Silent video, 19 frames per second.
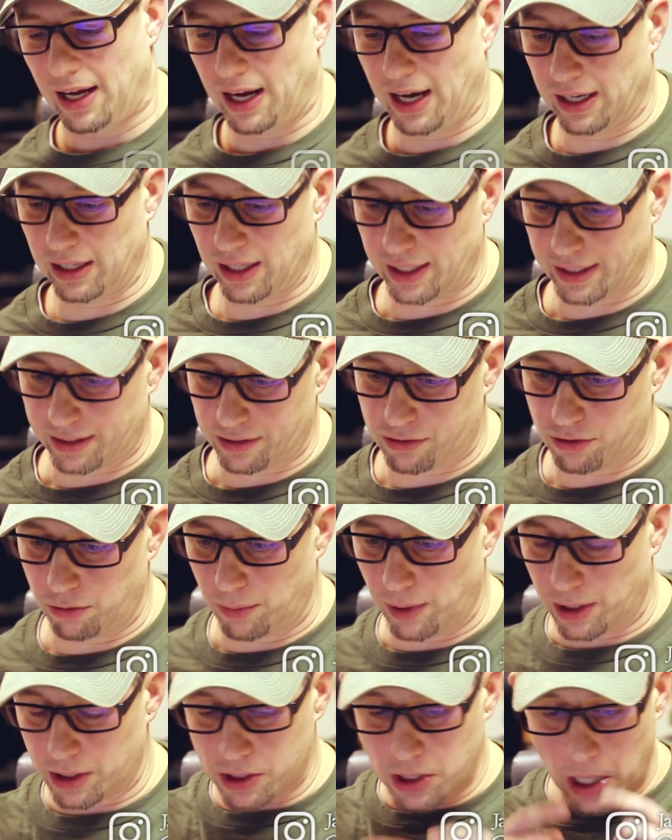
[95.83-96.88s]
I like it too
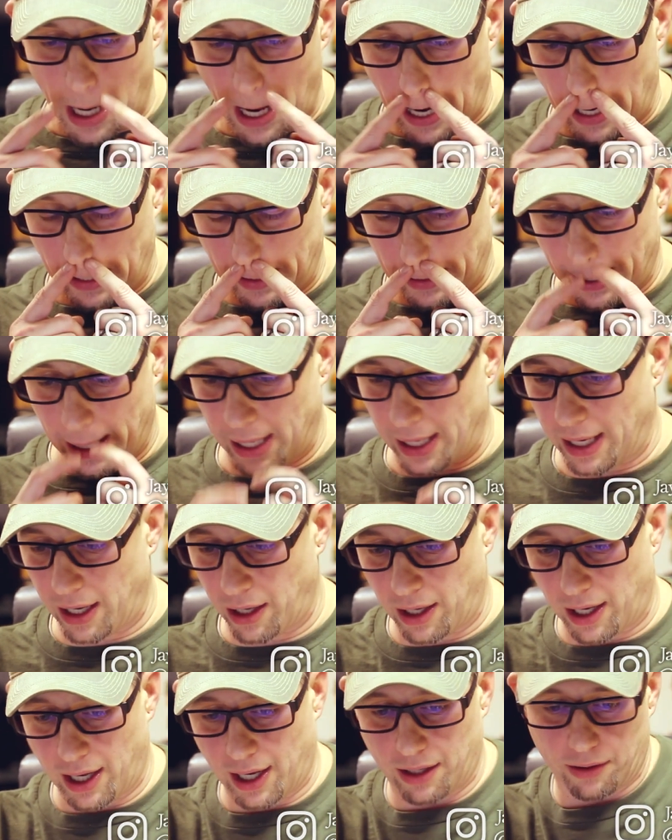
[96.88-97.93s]
much.
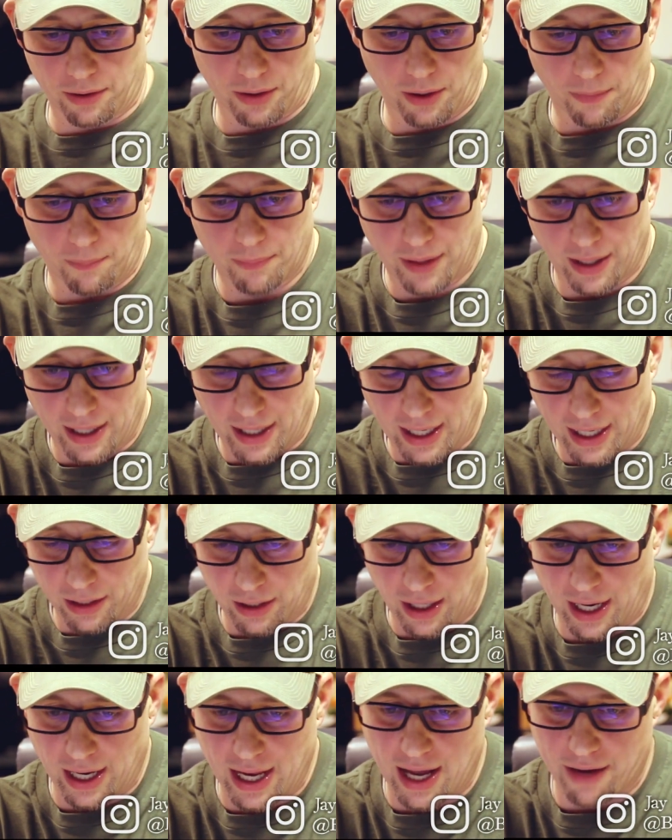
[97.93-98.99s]
I don't know. I